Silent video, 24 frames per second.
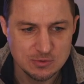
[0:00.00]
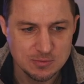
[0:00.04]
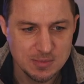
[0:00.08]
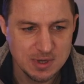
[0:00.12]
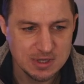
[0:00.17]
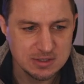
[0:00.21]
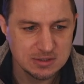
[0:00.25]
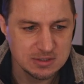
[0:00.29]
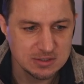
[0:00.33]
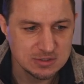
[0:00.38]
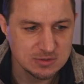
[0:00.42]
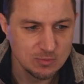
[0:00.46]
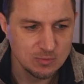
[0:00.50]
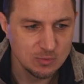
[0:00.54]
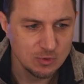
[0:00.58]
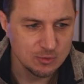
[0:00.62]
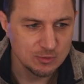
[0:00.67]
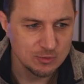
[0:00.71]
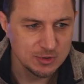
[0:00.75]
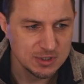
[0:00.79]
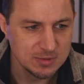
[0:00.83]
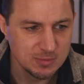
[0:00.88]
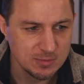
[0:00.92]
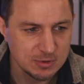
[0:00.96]
to make this
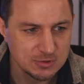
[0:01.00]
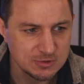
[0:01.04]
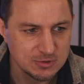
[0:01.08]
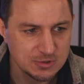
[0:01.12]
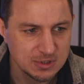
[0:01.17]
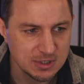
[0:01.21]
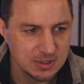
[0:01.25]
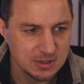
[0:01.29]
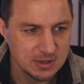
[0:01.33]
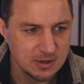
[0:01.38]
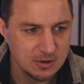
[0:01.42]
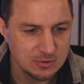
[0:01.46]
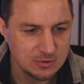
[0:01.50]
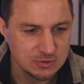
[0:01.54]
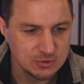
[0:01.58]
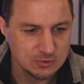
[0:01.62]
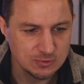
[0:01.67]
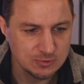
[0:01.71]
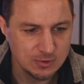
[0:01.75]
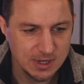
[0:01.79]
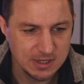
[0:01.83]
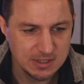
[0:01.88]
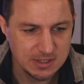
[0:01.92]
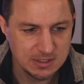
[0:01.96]
more readable, you can go
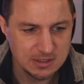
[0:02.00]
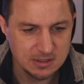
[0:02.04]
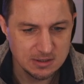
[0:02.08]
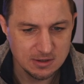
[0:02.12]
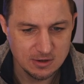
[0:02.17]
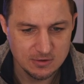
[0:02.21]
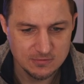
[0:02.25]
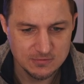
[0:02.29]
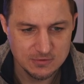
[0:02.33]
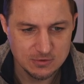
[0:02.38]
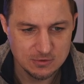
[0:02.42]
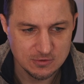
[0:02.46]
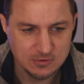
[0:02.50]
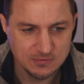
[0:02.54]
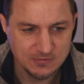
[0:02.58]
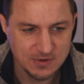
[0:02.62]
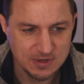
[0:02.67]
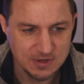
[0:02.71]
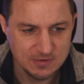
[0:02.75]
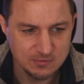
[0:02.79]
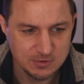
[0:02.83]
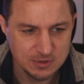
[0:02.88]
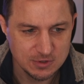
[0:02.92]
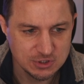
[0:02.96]
to any of your
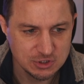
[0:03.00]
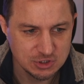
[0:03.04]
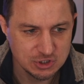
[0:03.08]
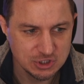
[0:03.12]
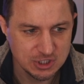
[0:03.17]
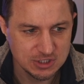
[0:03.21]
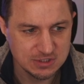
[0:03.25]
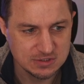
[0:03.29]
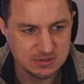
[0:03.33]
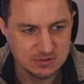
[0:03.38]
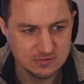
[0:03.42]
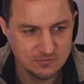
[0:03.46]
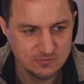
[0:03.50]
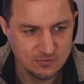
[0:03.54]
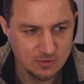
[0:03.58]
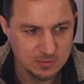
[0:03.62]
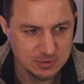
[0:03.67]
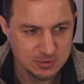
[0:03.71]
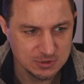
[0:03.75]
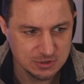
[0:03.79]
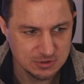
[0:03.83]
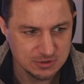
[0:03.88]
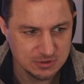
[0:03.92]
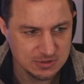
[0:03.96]
favorite JSON
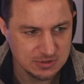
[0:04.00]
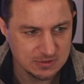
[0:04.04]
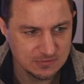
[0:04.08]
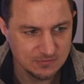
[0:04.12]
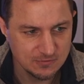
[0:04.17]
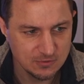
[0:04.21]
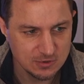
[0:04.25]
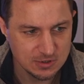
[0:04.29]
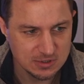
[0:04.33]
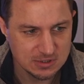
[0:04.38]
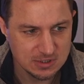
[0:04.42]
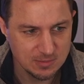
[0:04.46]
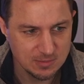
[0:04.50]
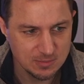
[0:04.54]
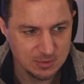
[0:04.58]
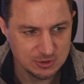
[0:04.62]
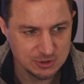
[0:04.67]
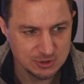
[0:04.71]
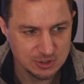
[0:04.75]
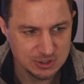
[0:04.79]
formatters, for example,